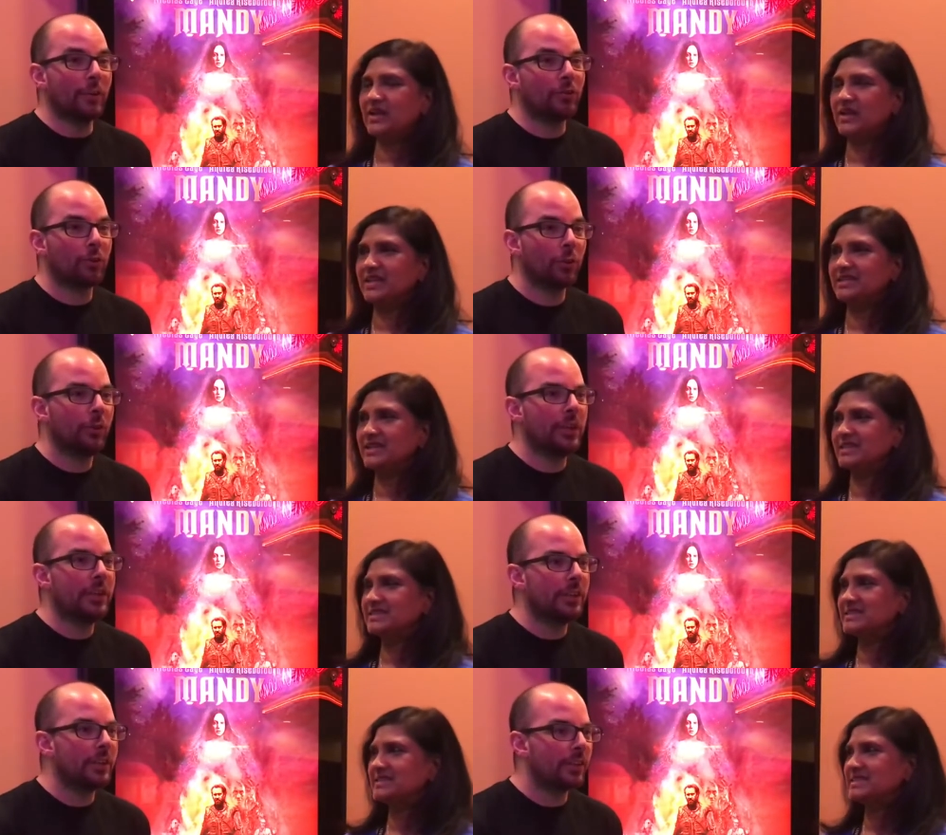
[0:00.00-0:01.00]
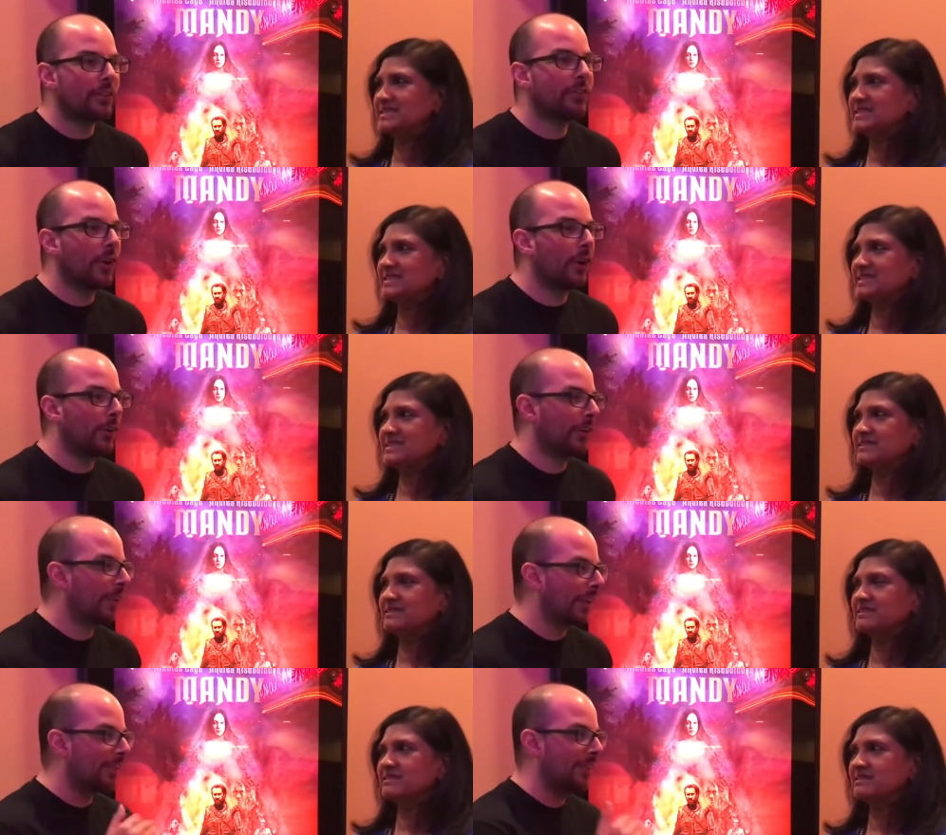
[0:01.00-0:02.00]
Speaker 1: I you truly saw the
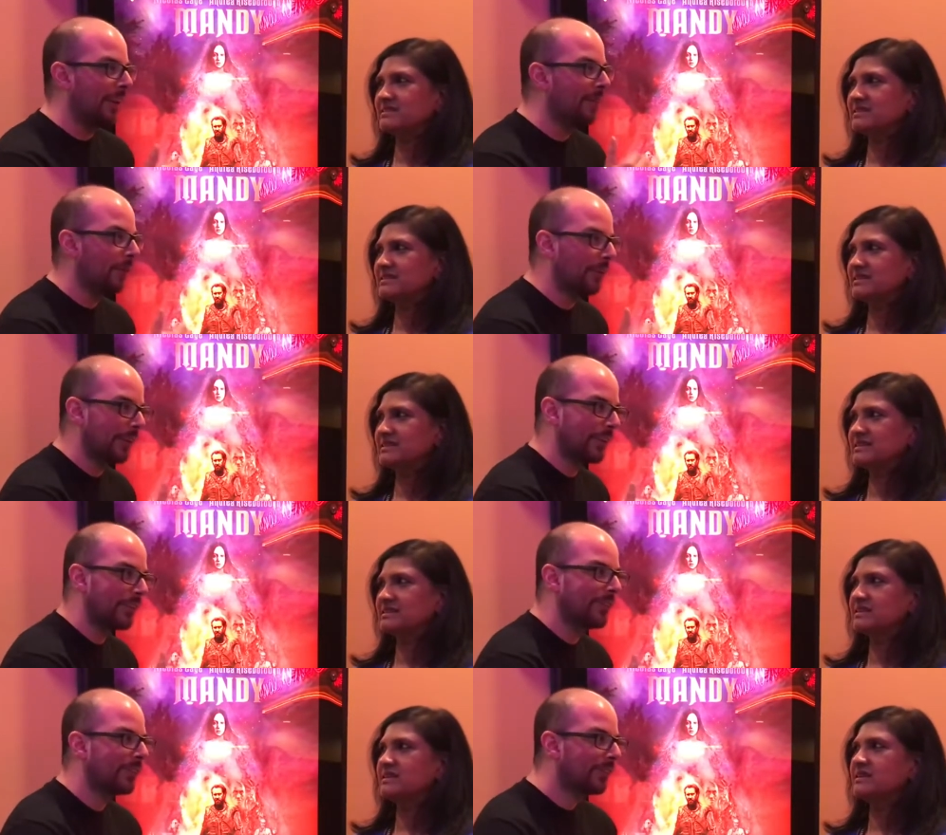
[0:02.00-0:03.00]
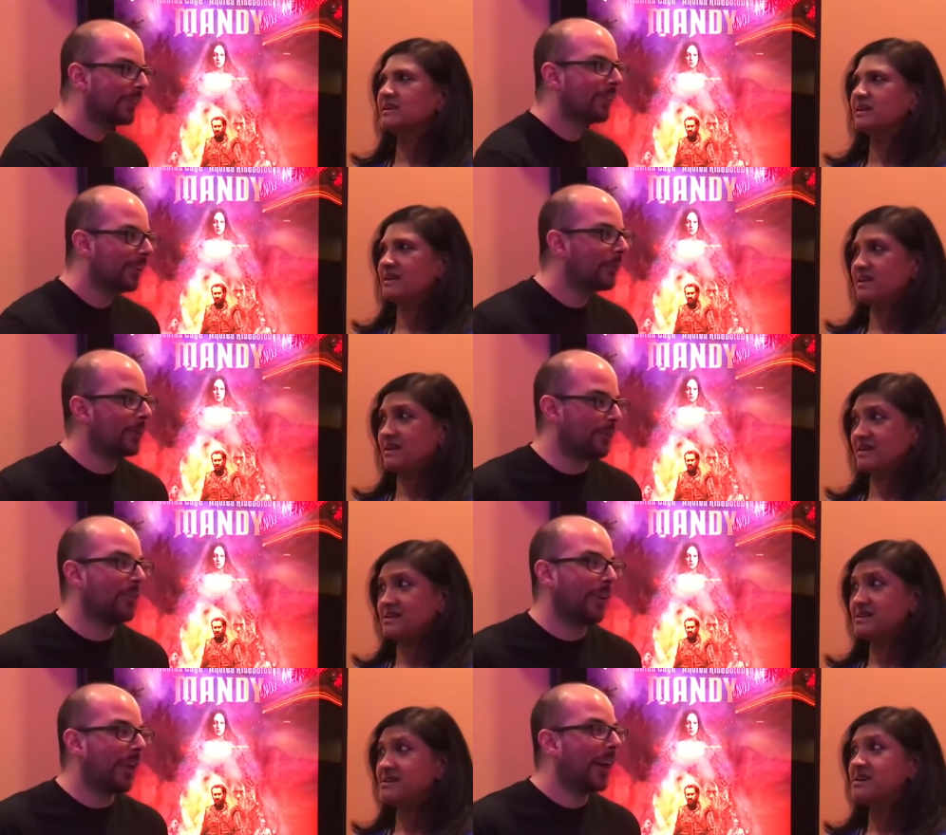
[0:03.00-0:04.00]
next level on this when you
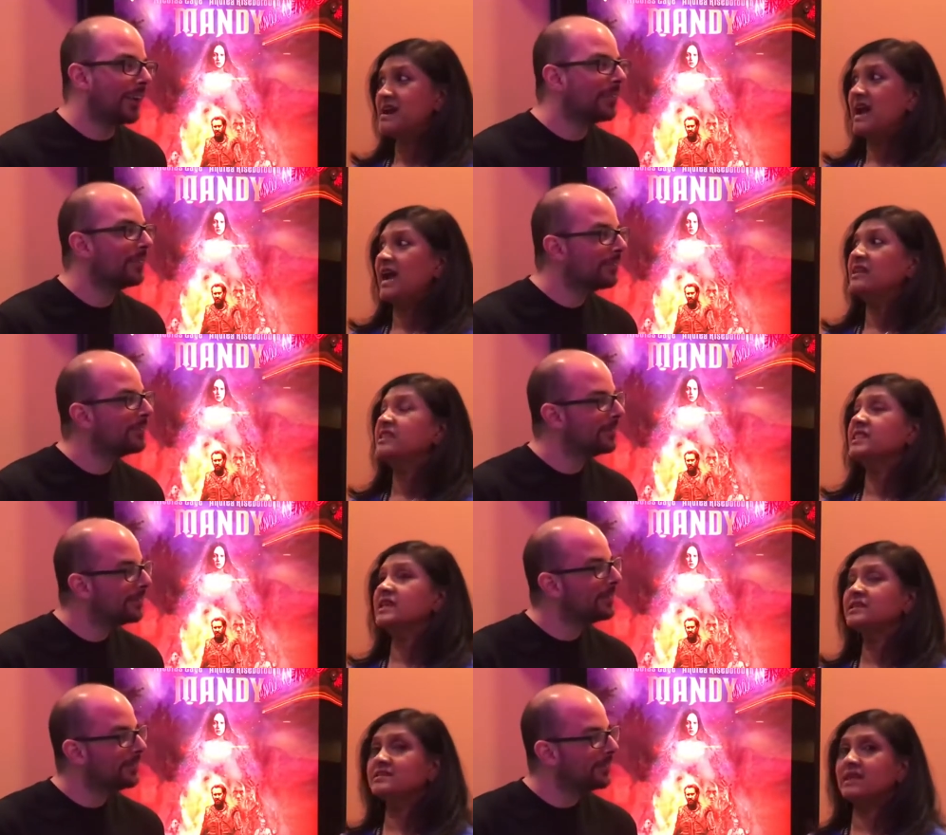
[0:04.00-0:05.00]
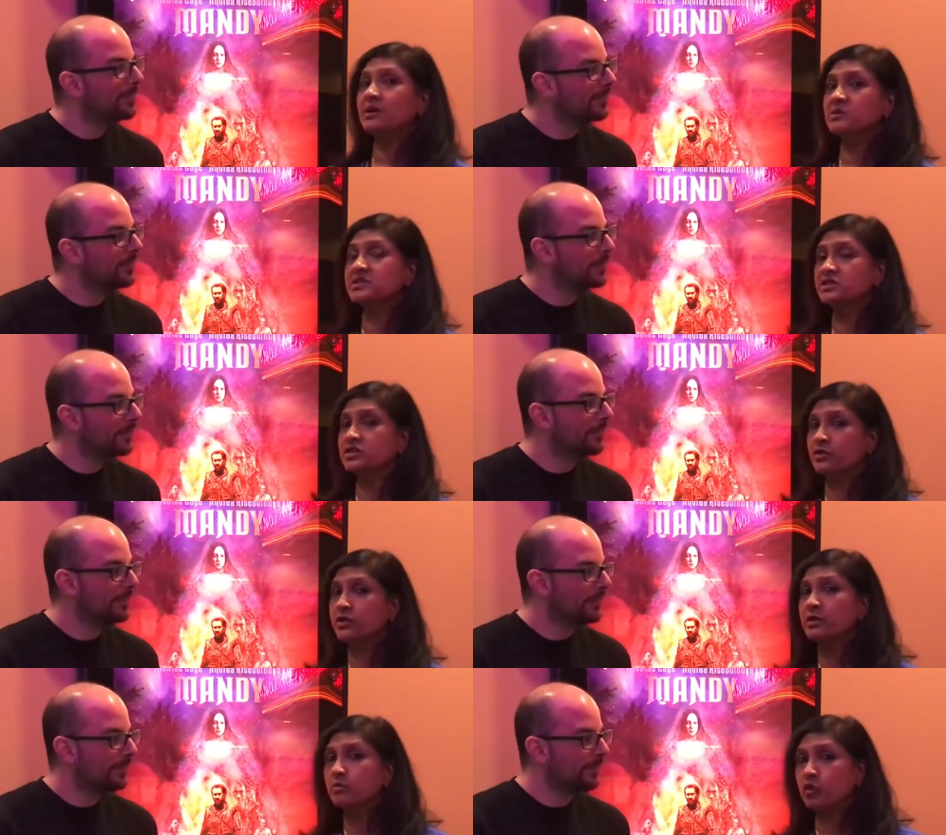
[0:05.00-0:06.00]
saw that.
Speaker 2: I think that that was the
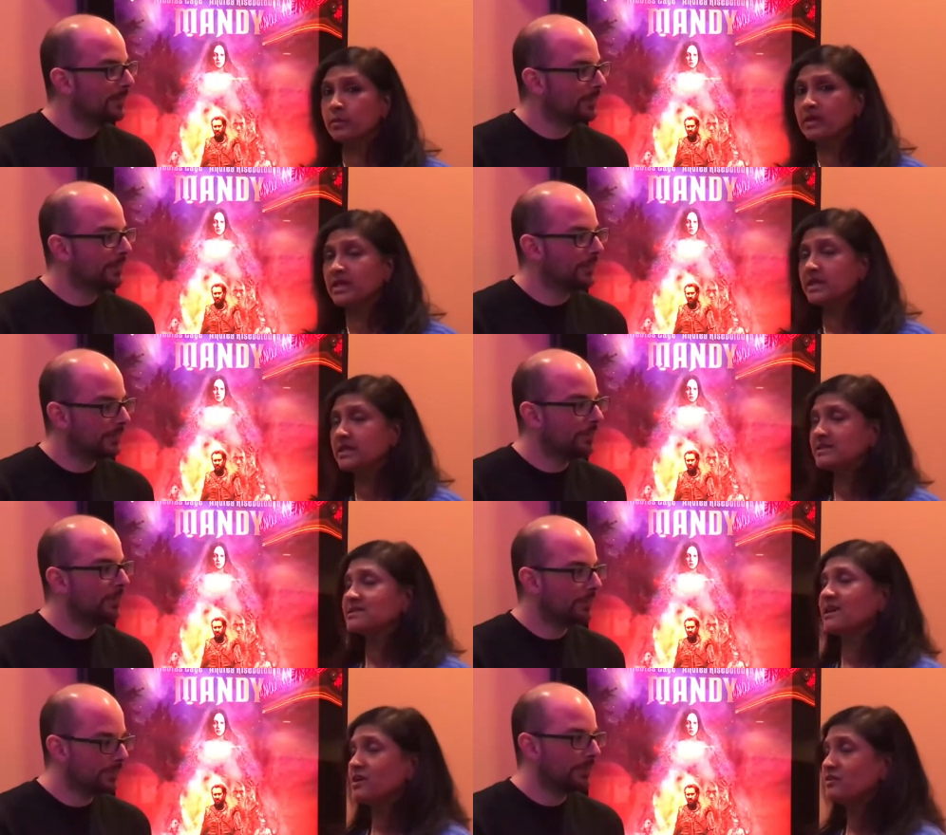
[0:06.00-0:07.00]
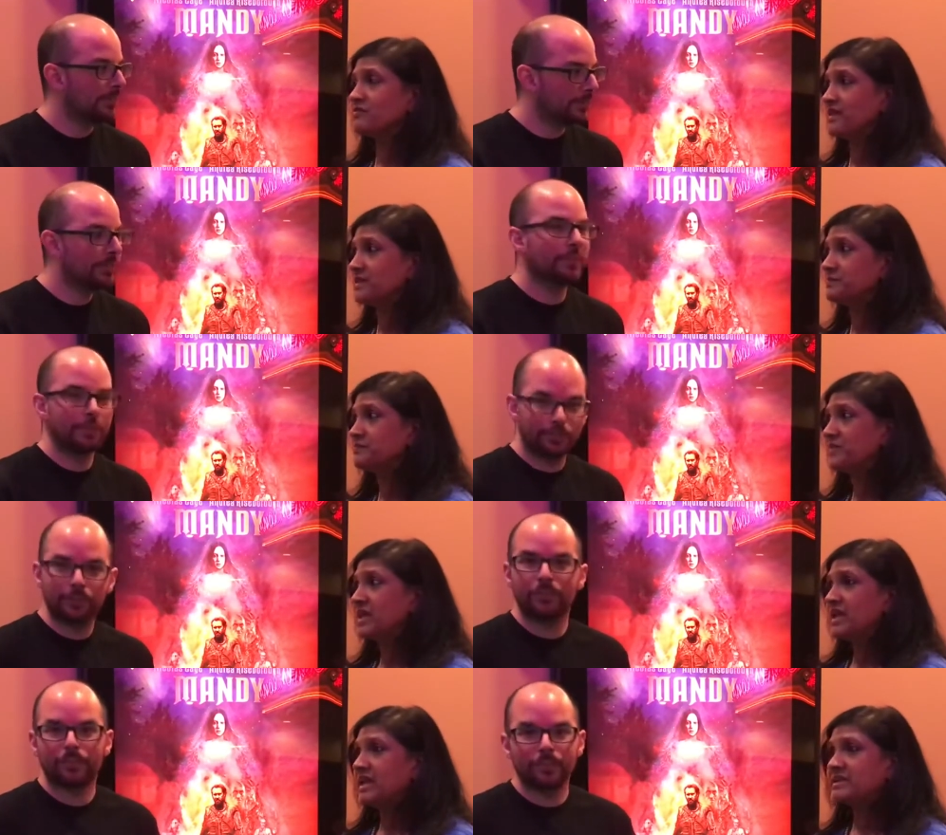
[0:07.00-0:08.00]
turning moment in the entire film,
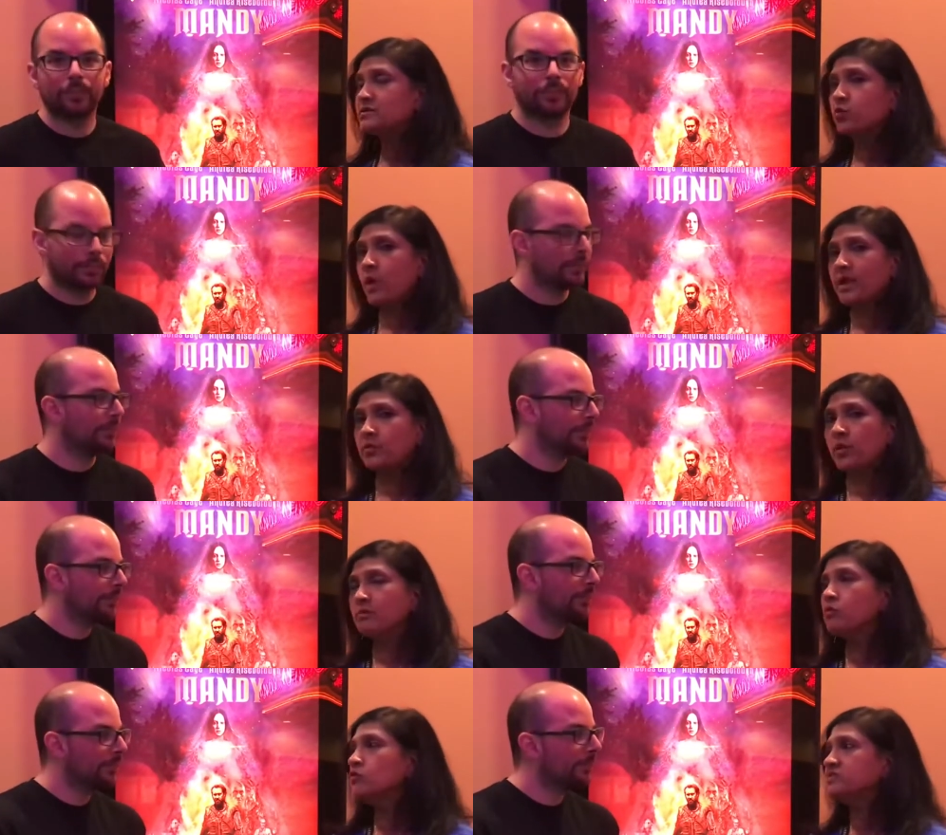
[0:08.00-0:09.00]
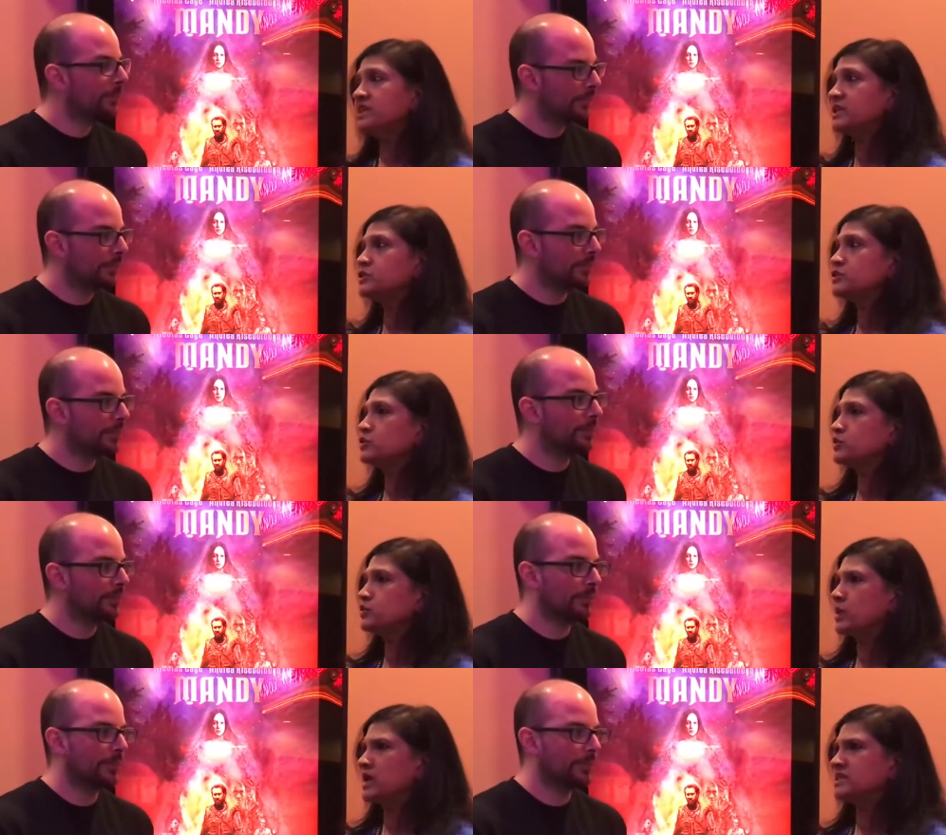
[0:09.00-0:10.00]
is when we moved into
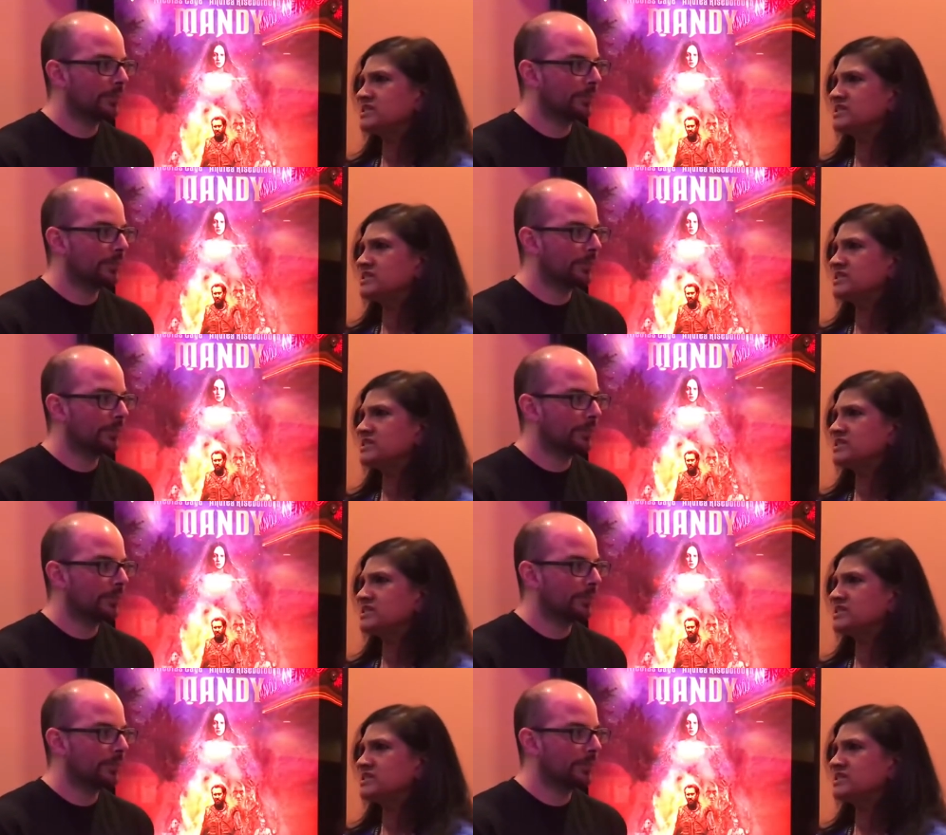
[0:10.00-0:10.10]
a